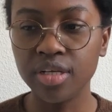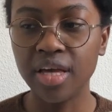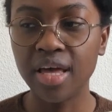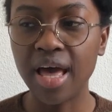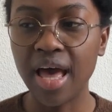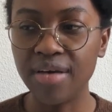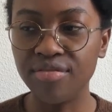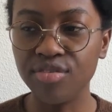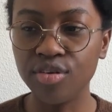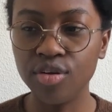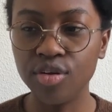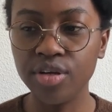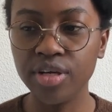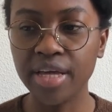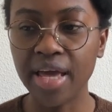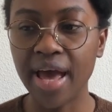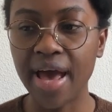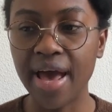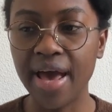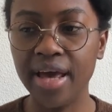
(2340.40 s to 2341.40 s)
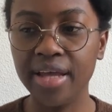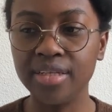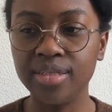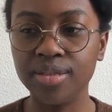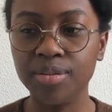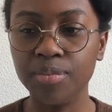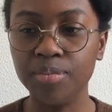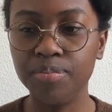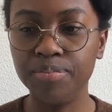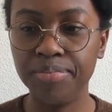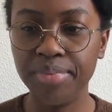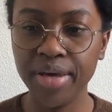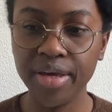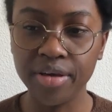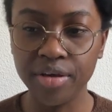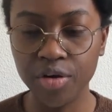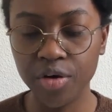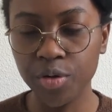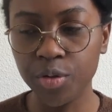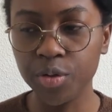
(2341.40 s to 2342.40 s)
have a look at Big
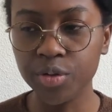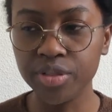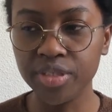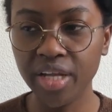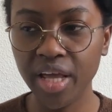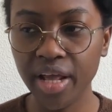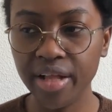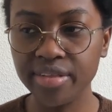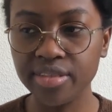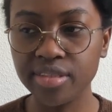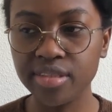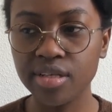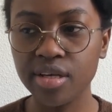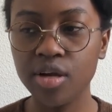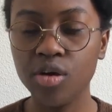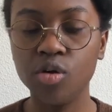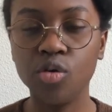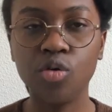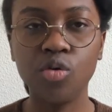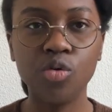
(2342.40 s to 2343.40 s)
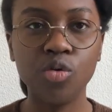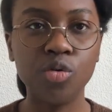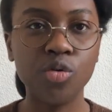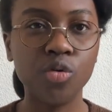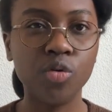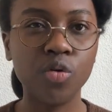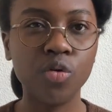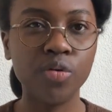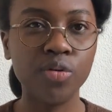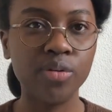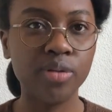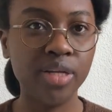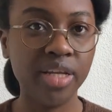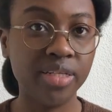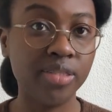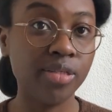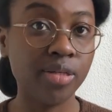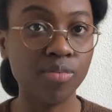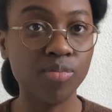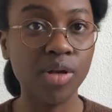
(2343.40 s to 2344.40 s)
Girl Knits or
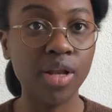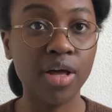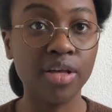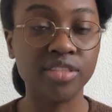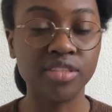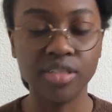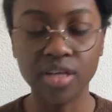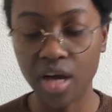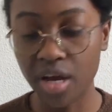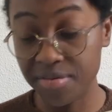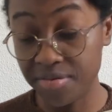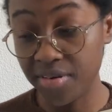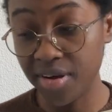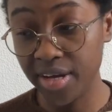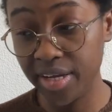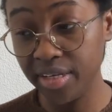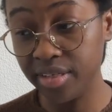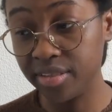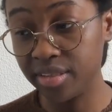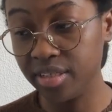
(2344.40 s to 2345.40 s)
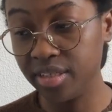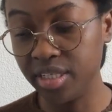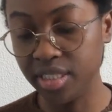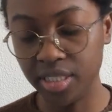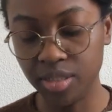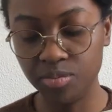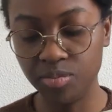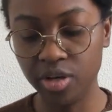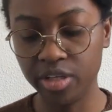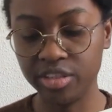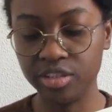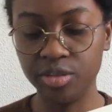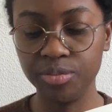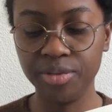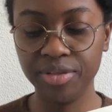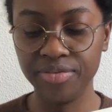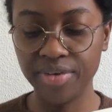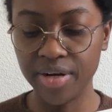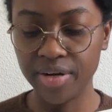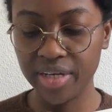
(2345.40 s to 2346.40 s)
Knitting Plus. I find Knitting Plus to
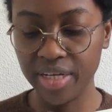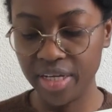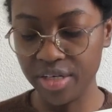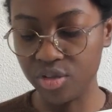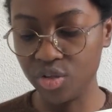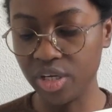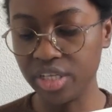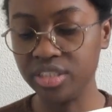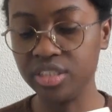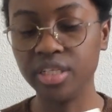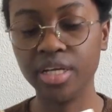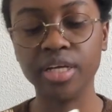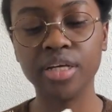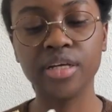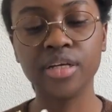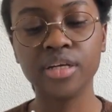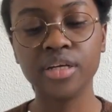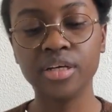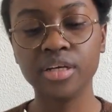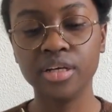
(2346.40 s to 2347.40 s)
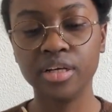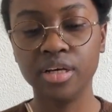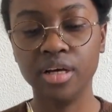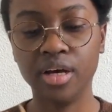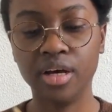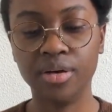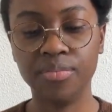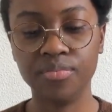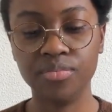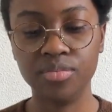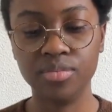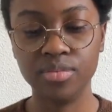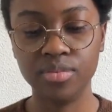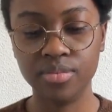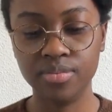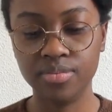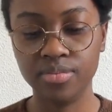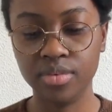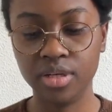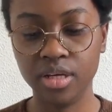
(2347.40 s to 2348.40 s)
be very interesting
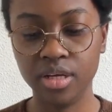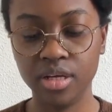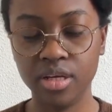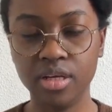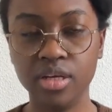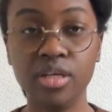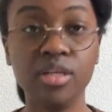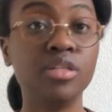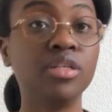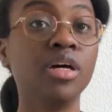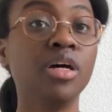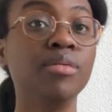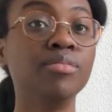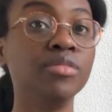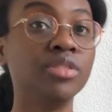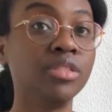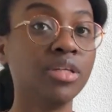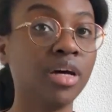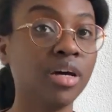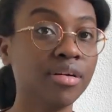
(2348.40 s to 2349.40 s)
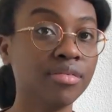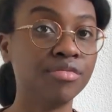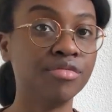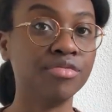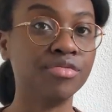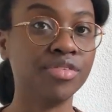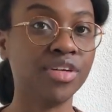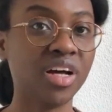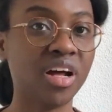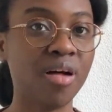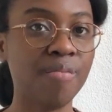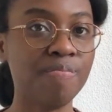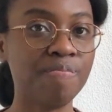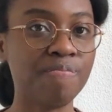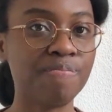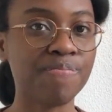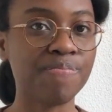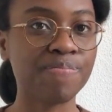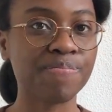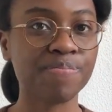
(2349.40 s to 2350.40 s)
in terms of
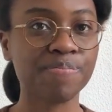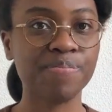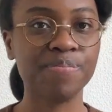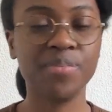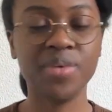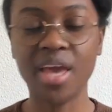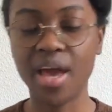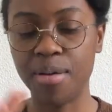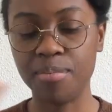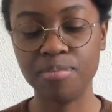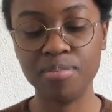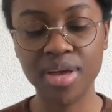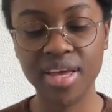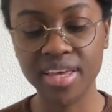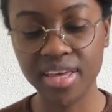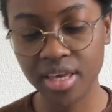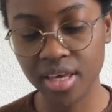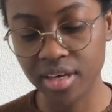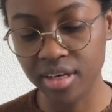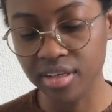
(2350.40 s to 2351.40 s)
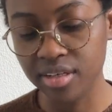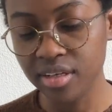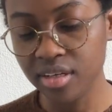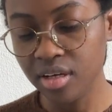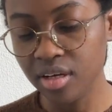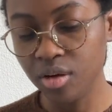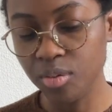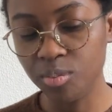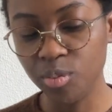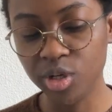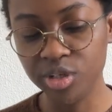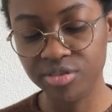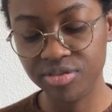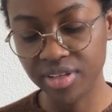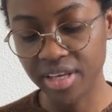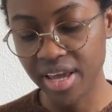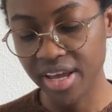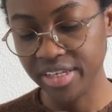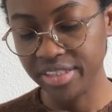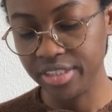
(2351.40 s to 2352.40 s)
making
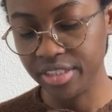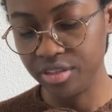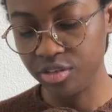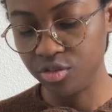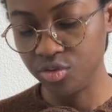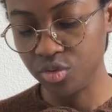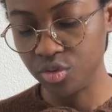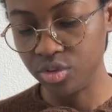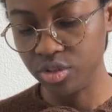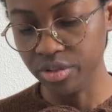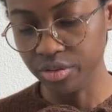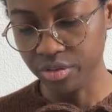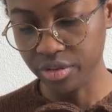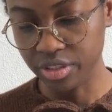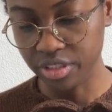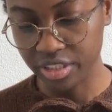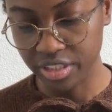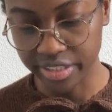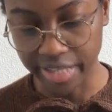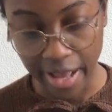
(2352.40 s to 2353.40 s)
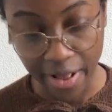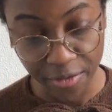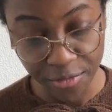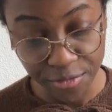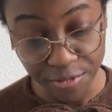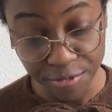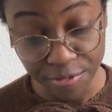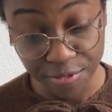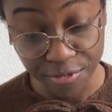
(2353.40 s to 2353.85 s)
modifications for yourself.